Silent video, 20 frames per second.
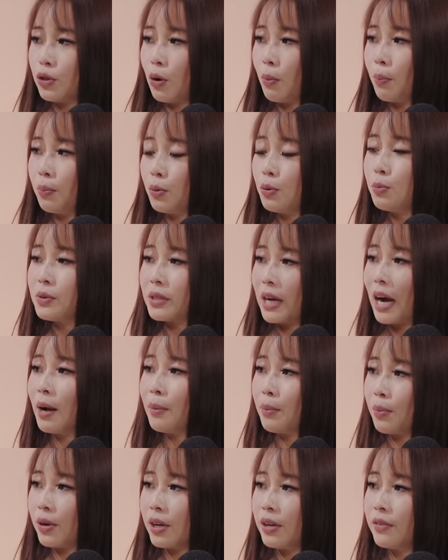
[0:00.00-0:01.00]
Your boobs
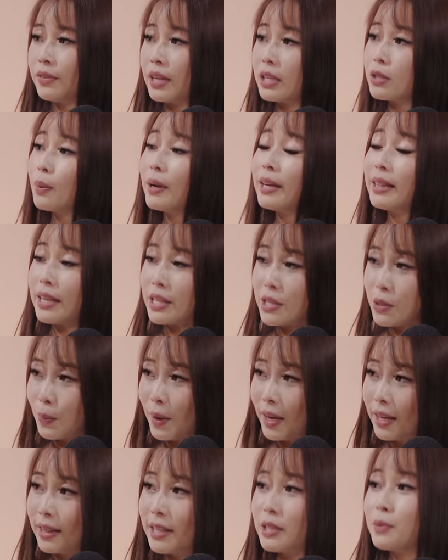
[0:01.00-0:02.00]
can't breathe. That's why they
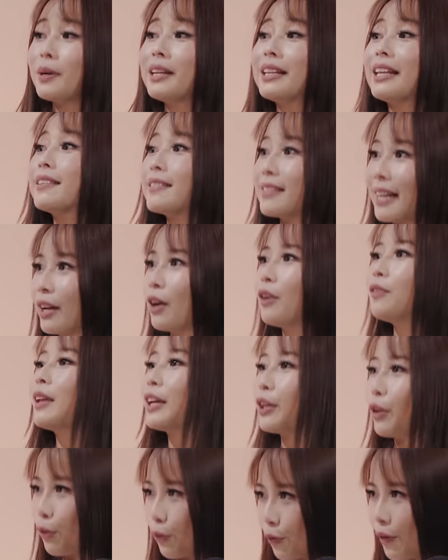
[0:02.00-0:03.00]
sweat. That's why they slide off
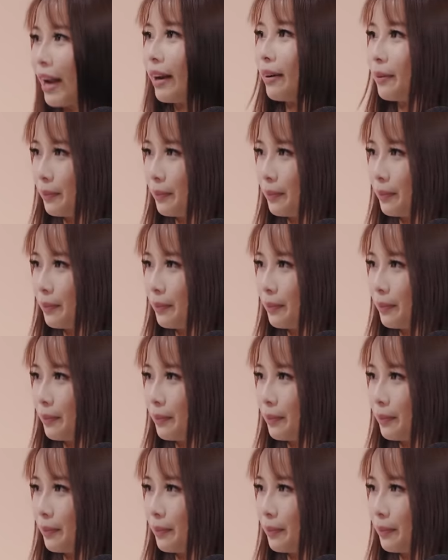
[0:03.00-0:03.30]
like your friend.